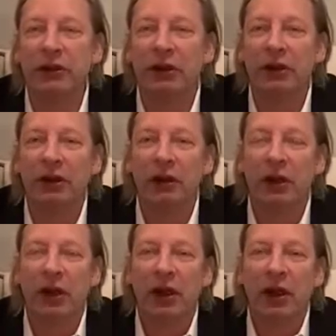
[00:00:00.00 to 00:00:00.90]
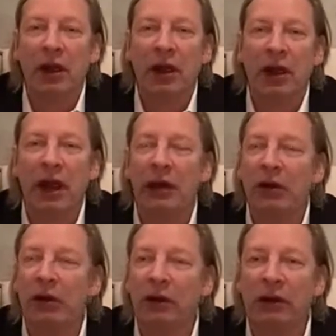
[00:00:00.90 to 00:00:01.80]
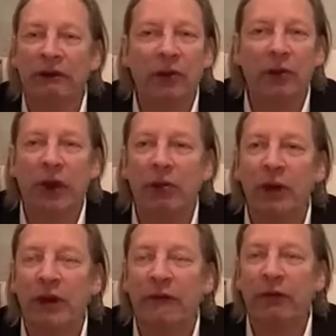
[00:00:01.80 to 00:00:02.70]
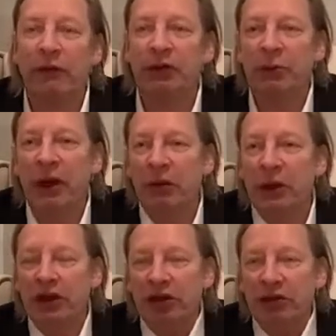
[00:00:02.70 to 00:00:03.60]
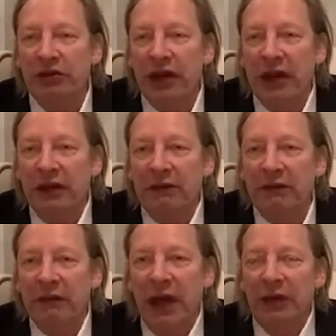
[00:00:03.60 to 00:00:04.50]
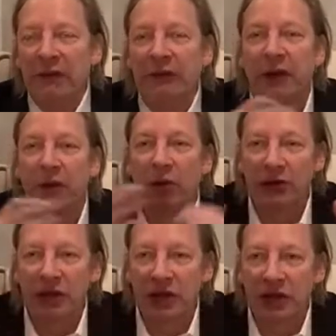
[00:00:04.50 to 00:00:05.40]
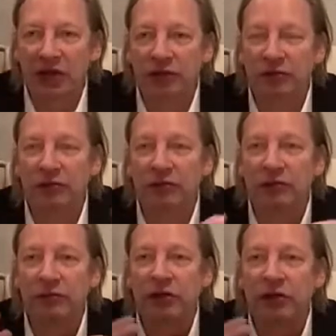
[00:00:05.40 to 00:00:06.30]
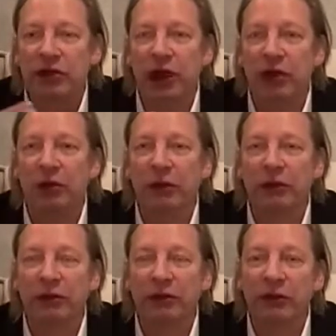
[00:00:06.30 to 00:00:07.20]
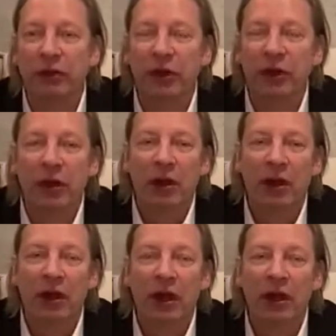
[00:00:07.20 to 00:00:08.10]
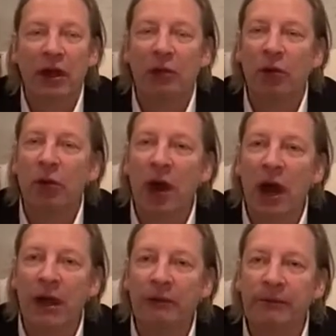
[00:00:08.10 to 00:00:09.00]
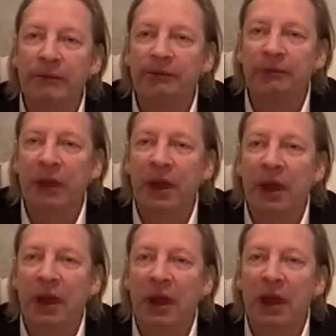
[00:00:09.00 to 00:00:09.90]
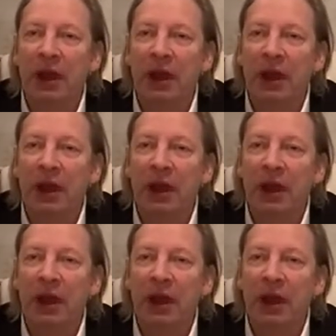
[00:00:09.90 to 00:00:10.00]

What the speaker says: And all of them are reinforced by what Jude said and the frameworks he's sharing with you. Number 1, you need a vision.